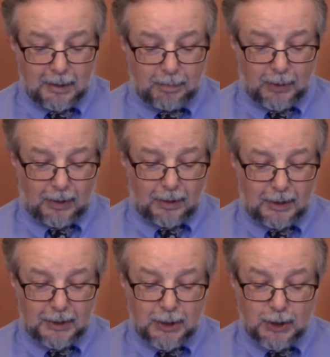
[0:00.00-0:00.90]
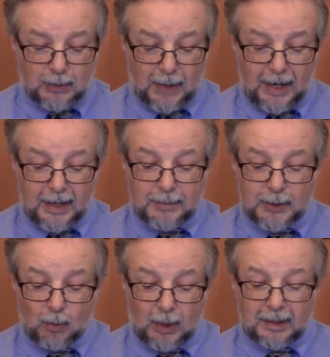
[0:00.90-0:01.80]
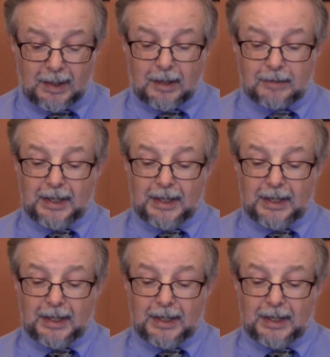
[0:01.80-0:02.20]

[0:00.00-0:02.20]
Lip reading: Paul describes what love